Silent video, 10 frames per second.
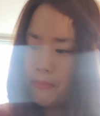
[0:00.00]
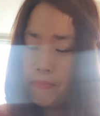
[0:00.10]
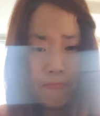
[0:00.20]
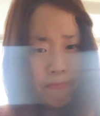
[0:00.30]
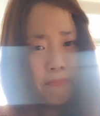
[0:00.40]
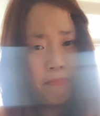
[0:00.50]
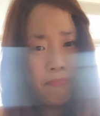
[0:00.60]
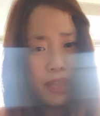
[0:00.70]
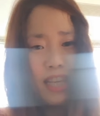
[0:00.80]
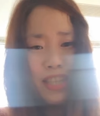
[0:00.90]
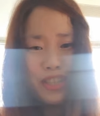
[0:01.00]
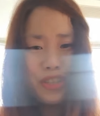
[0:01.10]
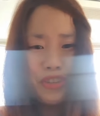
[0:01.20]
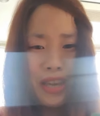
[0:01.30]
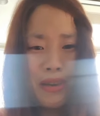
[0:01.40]
Mm-hmm. So
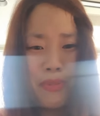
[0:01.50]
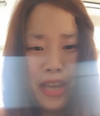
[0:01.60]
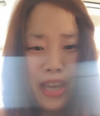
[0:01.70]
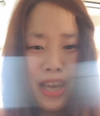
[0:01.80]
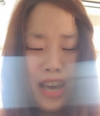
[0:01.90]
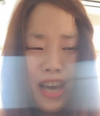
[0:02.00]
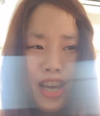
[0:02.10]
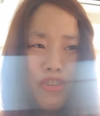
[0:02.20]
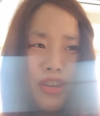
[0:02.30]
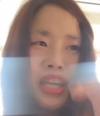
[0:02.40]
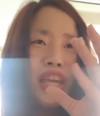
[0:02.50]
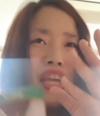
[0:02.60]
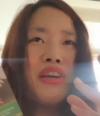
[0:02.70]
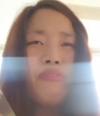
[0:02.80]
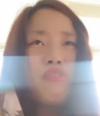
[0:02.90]
you can be, you can
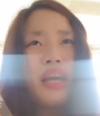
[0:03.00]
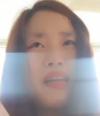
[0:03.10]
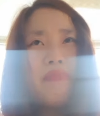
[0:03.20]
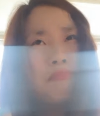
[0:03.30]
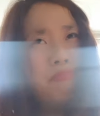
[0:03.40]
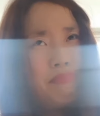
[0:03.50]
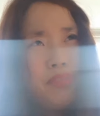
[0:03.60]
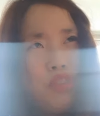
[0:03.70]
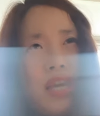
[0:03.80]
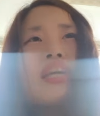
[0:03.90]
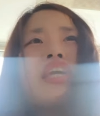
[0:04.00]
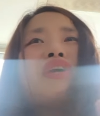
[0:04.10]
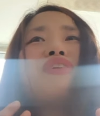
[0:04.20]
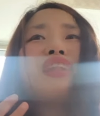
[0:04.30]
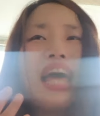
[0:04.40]
give, you can, you can
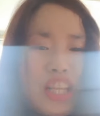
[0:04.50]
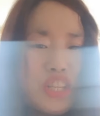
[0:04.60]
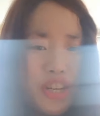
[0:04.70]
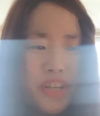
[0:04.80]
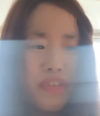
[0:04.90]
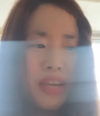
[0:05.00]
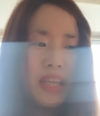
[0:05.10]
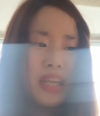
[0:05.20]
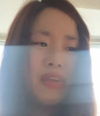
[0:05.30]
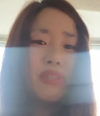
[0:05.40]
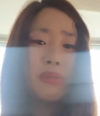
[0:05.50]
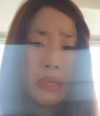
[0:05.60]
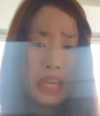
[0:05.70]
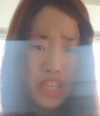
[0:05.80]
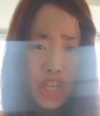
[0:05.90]
give lecture, you can give
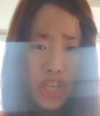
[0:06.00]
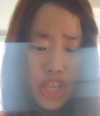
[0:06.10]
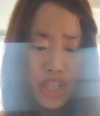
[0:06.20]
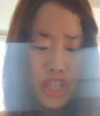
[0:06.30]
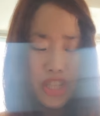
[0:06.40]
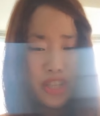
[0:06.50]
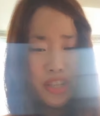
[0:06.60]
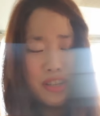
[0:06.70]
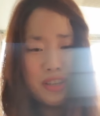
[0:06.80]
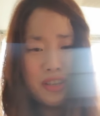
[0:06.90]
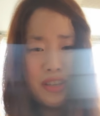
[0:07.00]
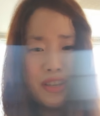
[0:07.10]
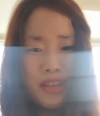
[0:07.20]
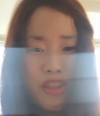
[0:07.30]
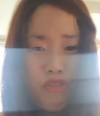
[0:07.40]
speeches
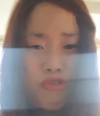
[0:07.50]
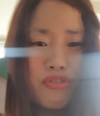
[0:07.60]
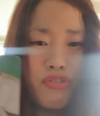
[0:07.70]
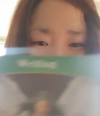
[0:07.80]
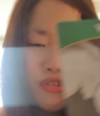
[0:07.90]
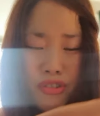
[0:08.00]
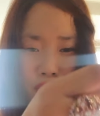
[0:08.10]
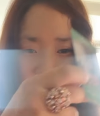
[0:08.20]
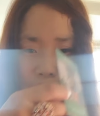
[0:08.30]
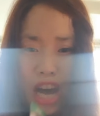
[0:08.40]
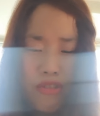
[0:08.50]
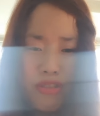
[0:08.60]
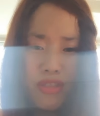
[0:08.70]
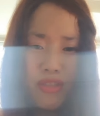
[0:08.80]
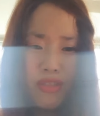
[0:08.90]
throughout
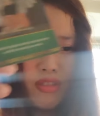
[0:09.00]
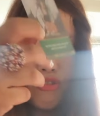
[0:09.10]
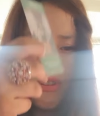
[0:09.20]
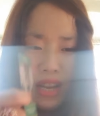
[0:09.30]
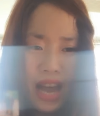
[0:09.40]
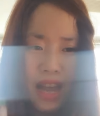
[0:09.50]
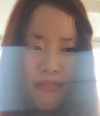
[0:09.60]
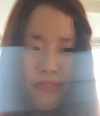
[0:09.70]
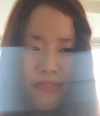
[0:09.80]
your life.